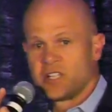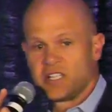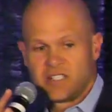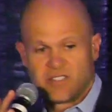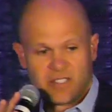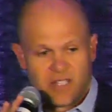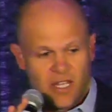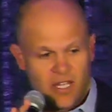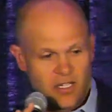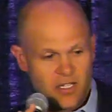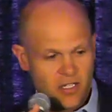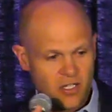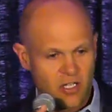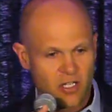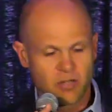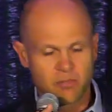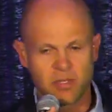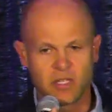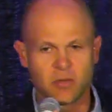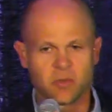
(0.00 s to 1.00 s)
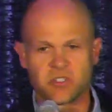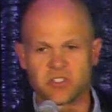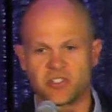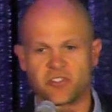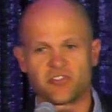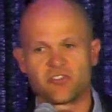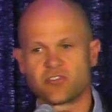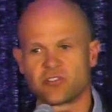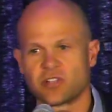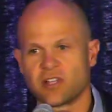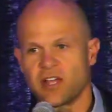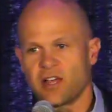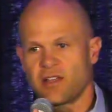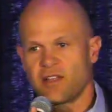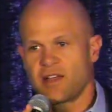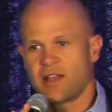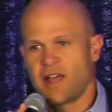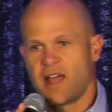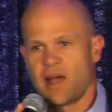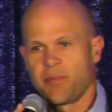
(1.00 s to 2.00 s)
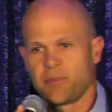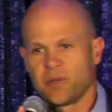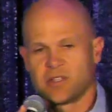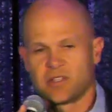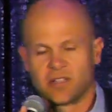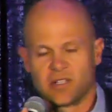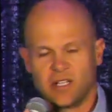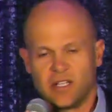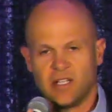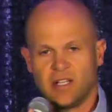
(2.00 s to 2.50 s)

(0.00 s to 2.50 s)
He's gaining on me, which is usually how that happened.